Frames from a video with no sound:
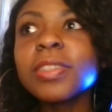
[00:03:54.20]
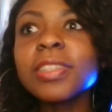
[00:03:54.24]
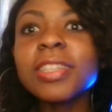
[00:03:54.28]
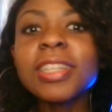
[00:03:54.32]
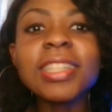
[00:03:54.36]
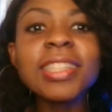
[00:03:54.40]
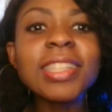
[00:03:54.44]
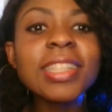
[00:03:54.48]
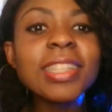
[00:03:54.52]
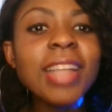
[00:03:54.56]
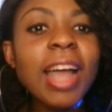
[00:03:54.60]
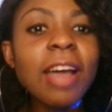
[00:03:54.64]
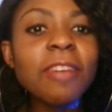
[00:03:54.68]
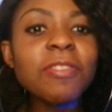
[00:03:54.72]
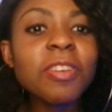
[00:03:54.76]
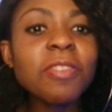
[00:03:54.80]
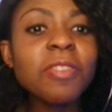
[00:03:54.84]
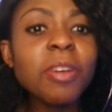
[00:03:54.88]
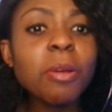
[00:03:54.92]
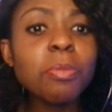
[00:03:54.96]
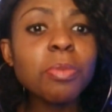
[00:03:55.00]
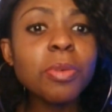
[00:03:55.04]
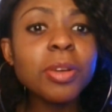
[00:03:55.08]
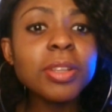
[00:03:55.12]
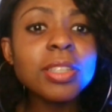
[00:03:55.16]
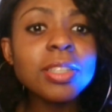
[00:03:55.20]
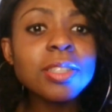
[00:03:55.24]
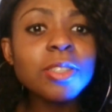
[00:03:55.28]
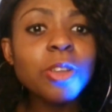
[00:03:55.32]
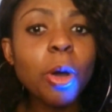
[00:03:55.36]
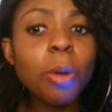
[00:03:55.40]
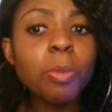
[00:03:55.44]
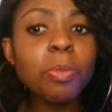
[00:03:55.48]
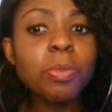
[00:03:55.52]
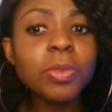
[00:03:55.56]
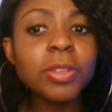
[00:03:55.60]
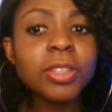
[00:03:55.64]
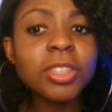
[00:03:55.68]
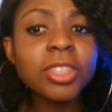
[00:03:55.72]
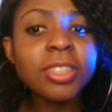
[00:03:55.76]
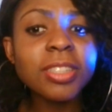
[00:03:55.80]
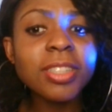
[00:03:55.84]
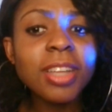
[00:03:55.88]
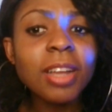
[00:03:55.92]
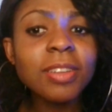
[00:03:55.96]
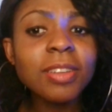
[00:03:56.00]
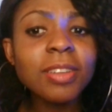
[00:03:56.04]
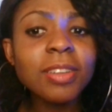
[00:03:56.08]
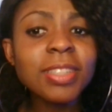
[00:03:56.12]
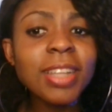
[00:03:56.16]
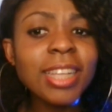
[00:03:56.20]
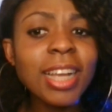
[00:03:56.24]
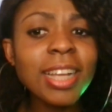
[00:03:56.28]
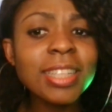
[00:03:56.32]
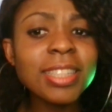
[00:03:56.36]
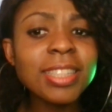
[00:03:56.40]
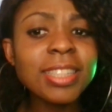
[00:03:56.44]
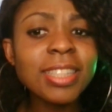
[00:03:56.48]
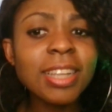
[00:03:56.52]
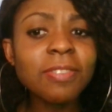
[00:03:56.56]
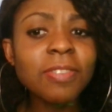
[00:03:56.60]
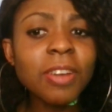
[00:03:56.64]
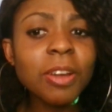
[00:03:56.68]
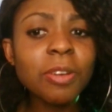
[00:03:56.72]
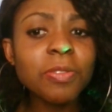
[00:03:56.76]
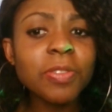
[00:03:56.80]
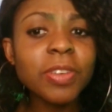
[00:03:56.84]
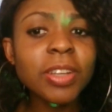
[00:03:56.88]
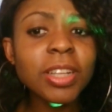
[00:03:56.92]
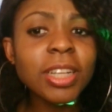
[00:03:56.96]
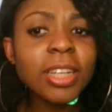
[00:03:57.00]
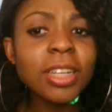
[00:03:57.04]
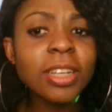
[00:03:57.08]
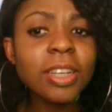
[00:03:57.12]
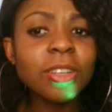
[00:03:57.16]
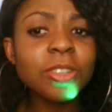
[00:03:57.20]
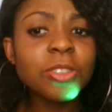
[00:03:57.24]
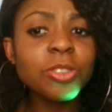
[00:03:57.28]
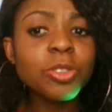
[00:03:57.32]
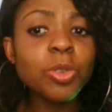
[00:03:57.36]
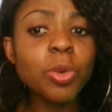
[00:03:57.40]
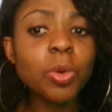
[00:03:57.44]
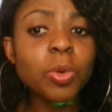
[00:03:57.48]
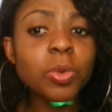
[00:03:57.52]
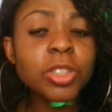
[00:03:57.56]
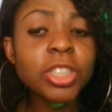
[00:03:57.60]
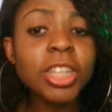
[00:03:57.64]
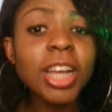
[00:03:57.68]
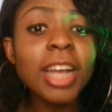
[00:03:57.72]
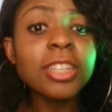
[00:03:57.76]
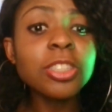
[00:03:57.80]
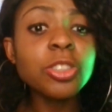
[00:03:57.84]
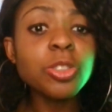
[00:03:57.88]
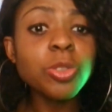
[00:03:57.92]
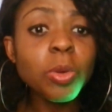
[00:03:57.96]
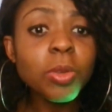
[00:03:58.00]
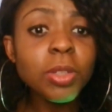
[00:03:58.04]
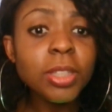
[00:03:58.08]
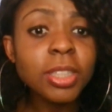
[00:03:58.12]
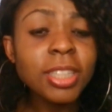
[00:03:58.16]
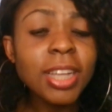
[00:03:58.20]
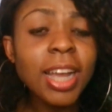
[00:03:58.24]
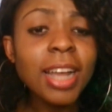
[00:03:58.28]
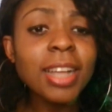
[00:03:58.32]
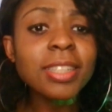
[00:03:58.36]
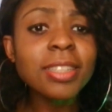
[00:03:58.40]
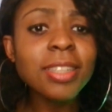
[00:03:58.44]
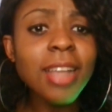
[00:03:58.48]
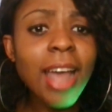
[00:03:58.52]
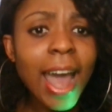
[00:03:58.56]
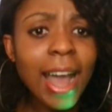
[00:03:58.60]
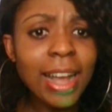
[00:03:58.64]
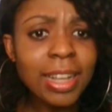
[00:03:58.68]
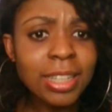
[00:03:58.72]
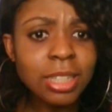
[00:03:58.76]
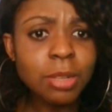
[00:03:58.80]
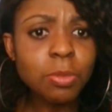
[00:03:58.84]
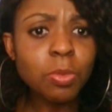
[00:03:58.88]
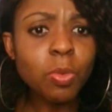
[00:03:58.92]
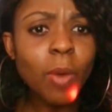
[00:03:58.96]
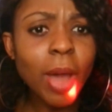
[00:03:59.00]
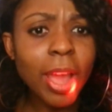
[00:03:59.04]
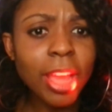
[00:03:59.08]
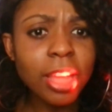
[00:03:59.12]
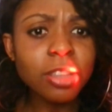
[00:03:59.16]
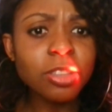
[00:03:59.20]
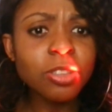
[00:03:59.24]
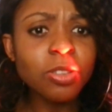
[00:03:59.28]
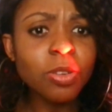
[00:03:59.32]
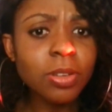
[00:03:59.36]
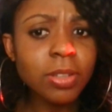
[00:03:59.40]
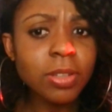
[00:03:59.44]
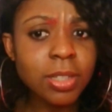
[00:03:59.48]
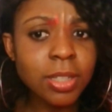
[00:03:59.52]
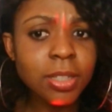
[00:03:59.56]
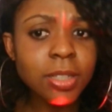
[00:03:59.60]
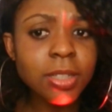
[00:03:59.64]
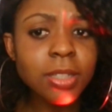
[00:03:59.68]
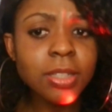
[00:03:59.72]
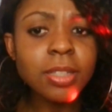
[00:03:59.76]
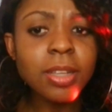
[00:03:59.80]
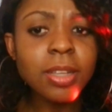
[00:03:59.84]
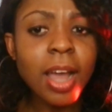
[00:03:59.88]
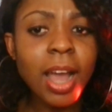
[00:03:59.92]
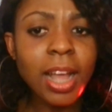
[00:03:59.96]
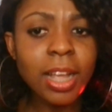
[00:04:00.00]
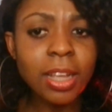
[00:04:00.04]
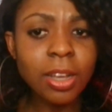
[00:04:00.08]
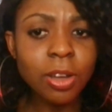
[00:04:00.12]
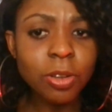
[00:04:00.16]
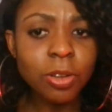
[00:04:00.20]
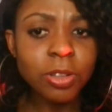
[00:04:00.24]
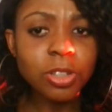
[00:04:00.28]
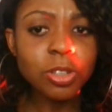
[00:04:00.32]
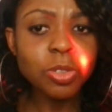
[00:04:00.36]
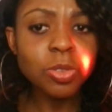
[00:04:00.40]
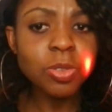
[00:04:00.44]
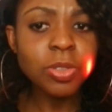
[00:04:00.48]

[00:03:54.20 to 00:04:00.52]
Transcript: have you ever brought this up? She sounds like she has never really told, she has asked him why he does it according